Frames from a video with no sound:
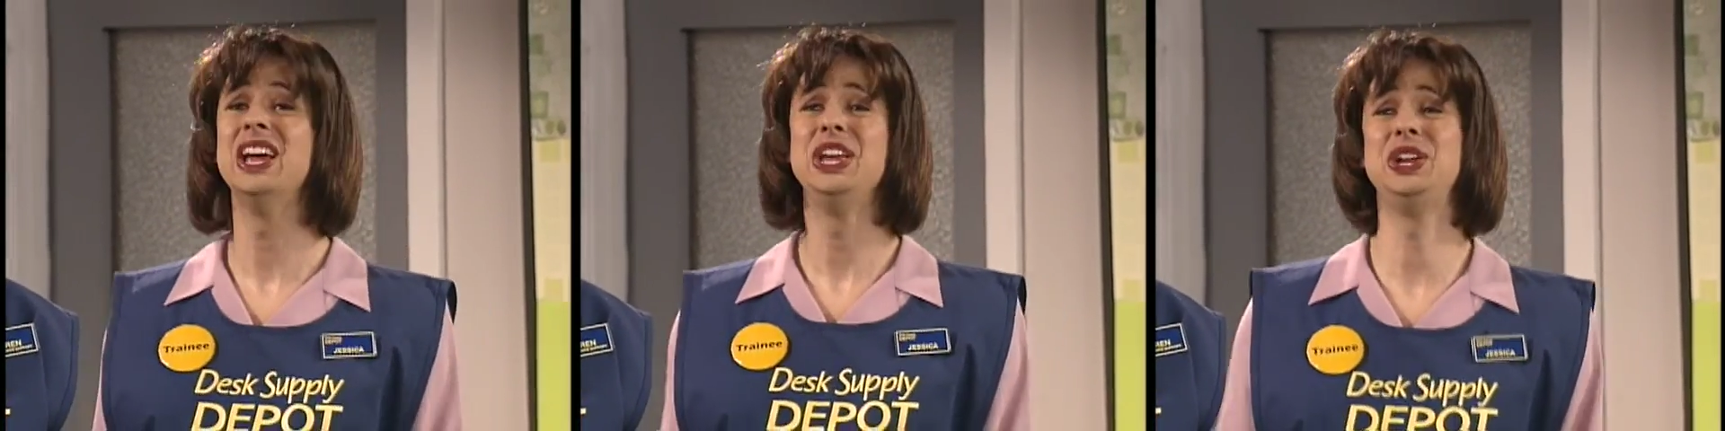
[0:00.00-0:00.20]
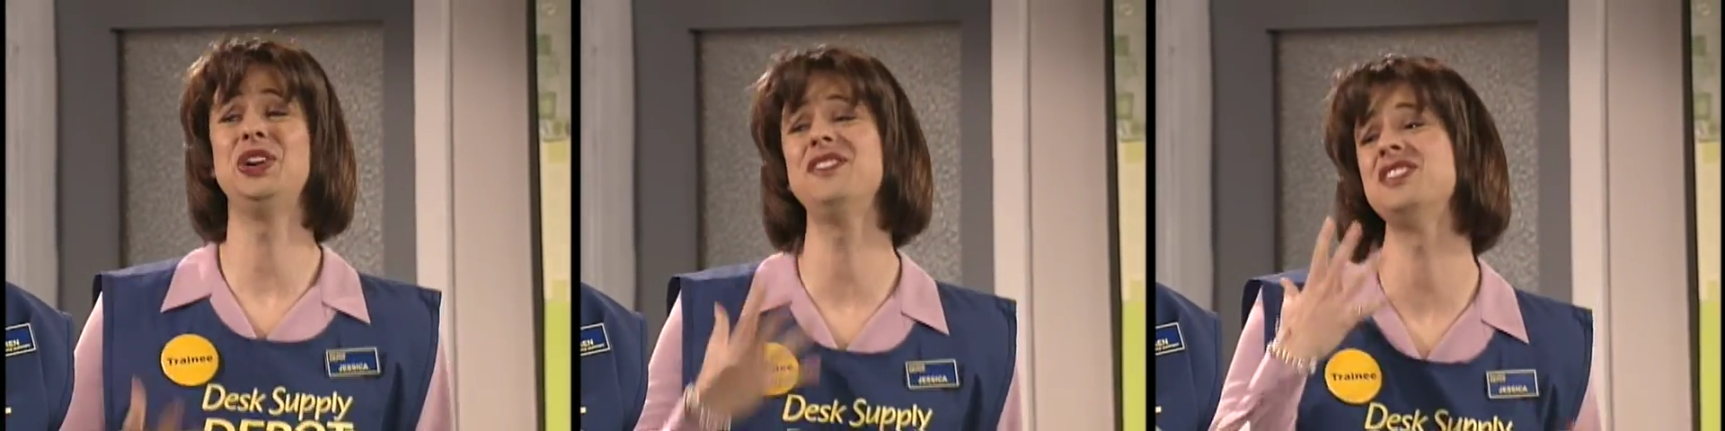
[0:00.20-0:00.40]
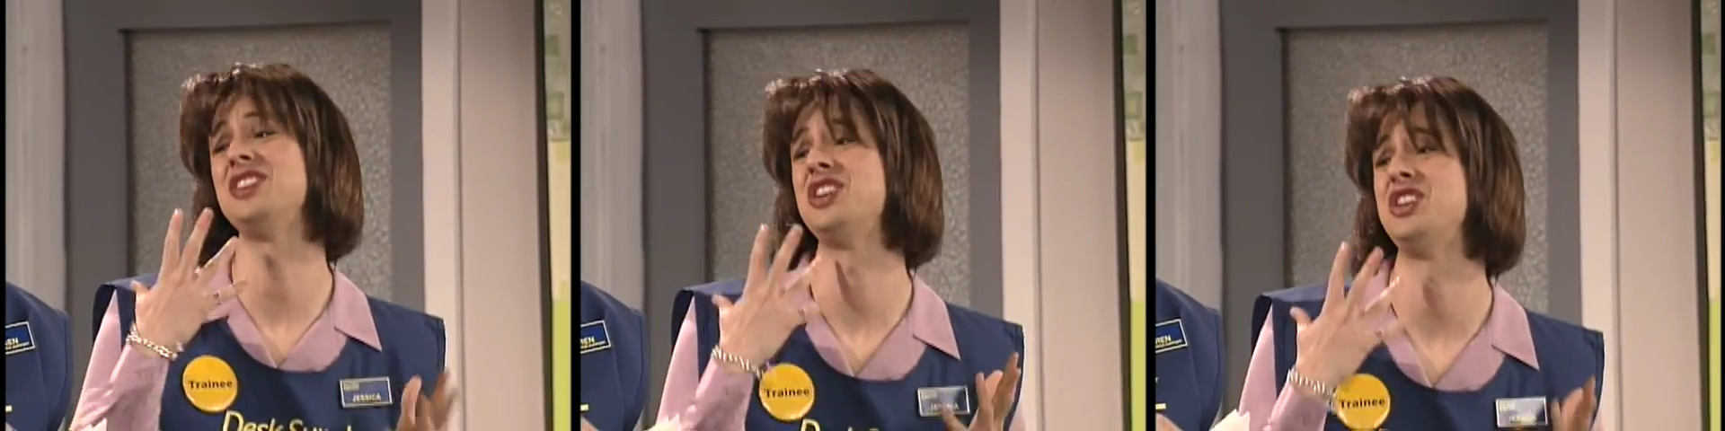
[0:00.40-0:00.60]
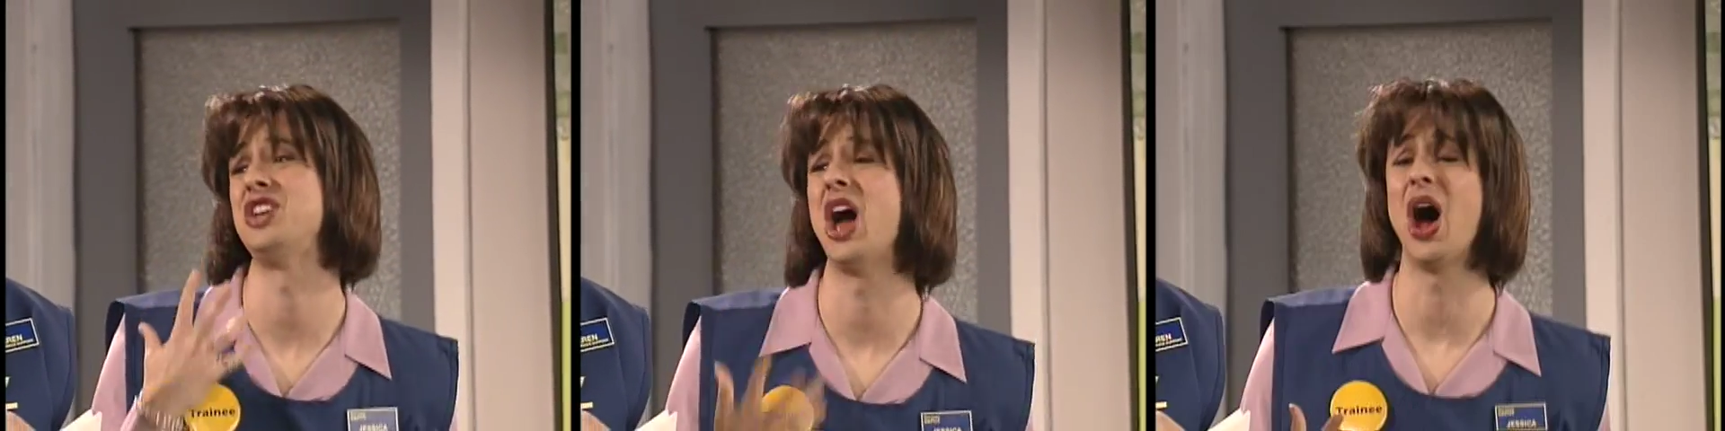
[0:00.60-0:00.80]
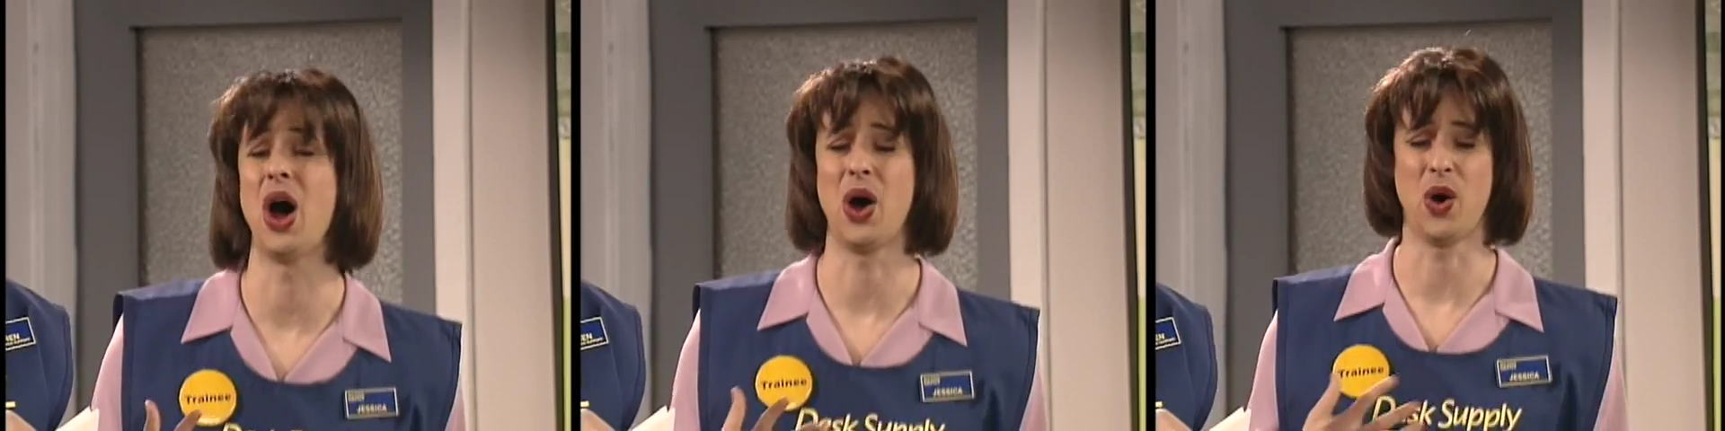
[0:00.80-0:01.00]
You don't even
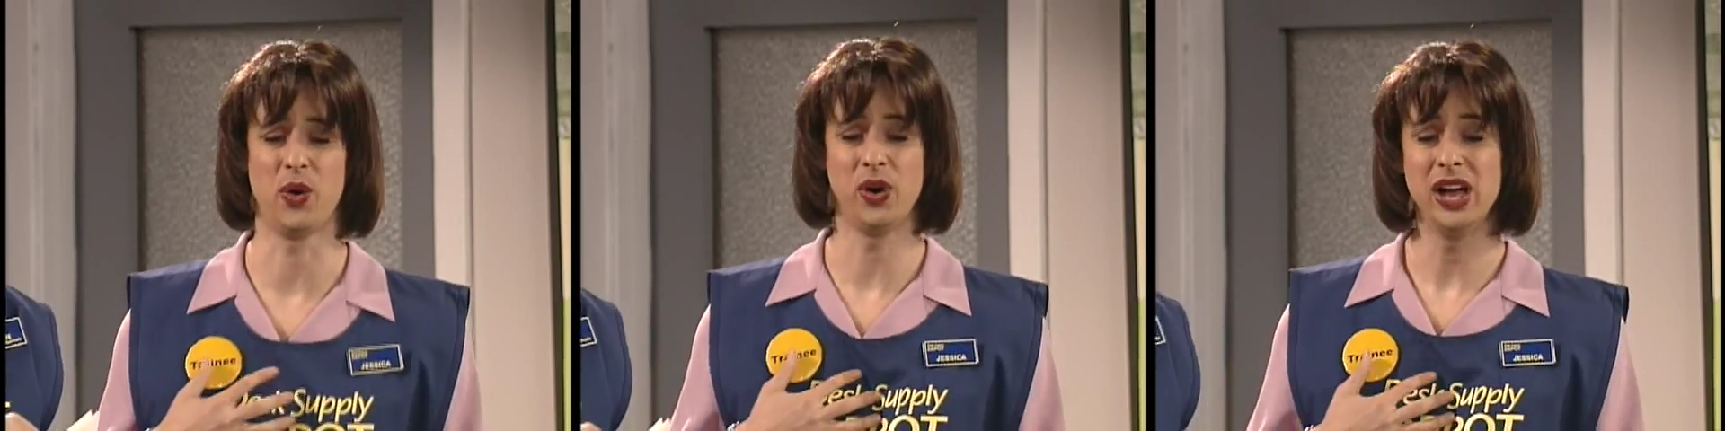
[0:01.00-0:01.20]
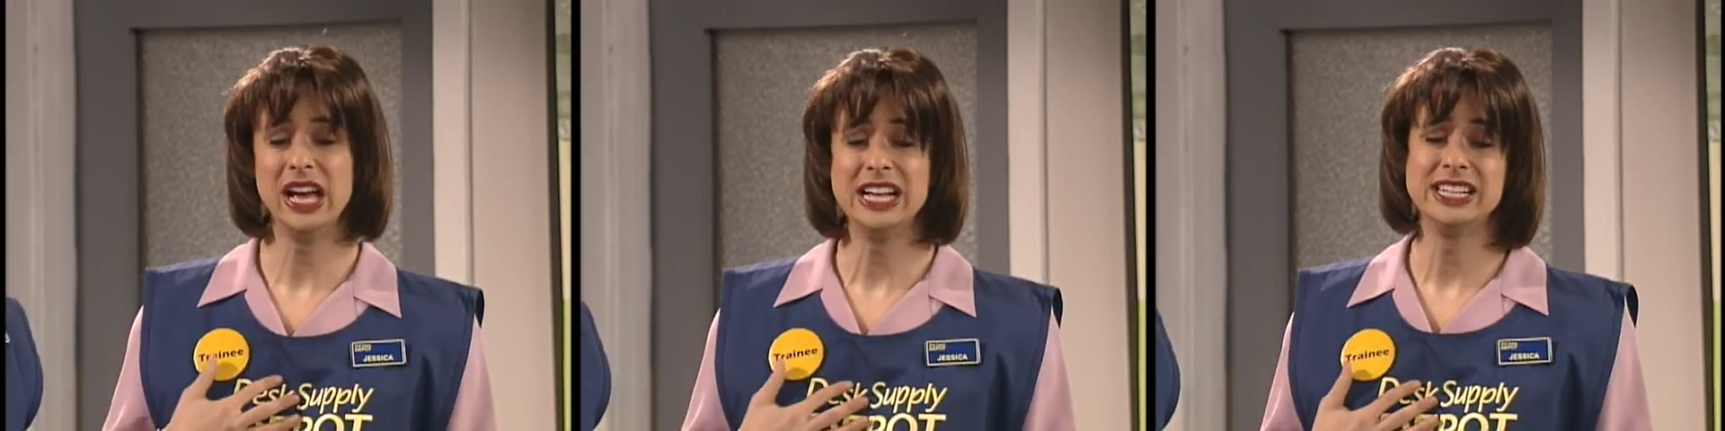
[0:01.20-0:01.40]
know.